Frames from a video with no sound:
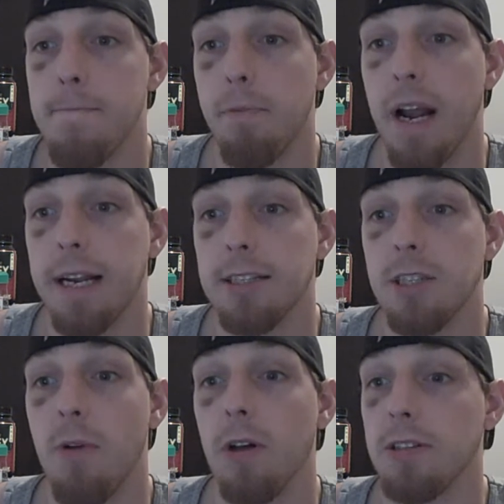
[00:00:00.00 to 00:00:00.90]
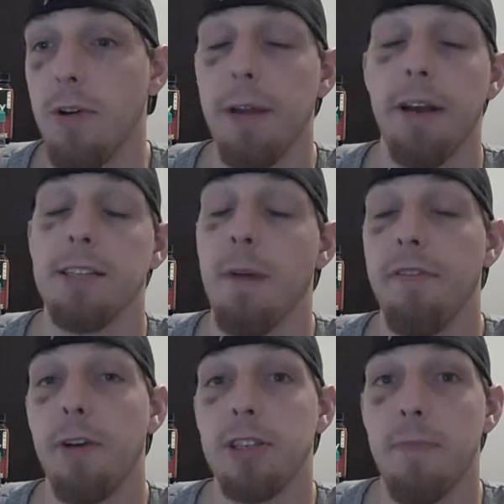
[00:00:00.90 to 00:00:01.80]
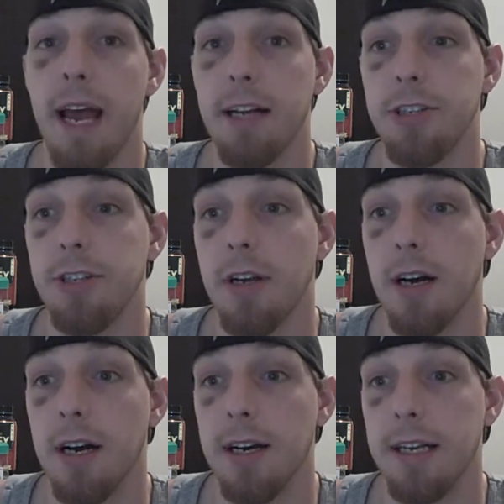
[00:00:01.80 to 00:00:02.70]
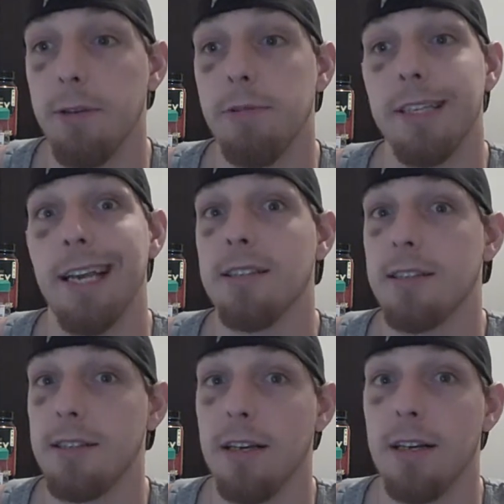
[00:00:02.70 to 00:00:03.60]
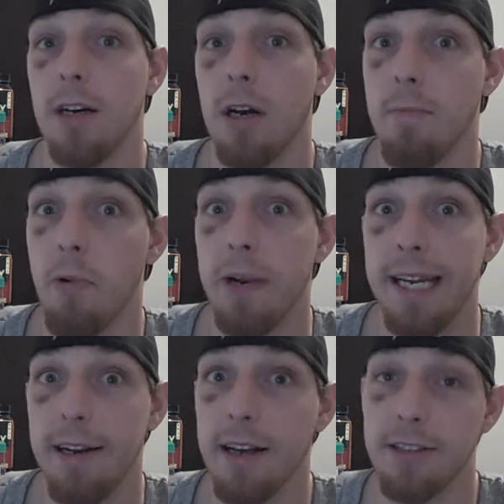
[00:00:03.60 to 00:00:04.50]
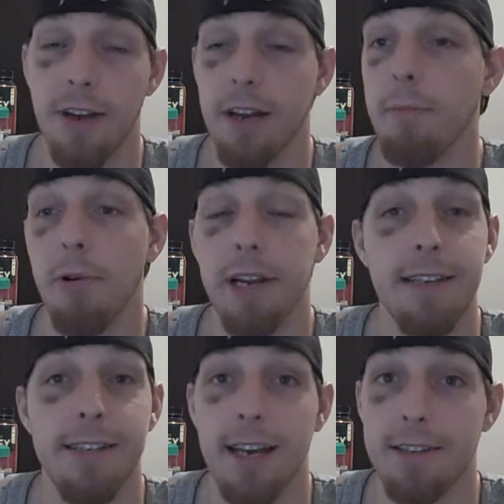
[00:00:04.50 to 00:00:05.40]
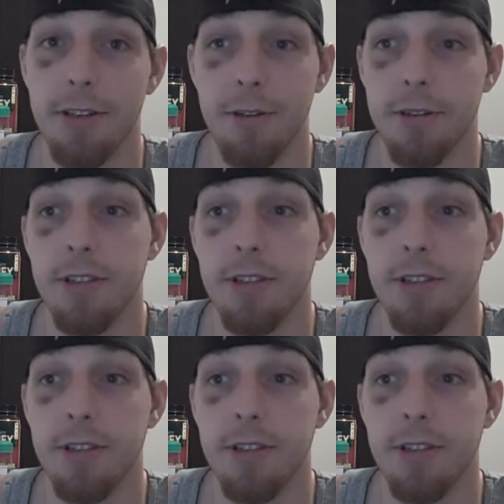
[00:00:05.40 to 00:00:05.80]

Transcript: Brackets small. So anyways, my first match, it was against a Marine. I cited Marine tattoo.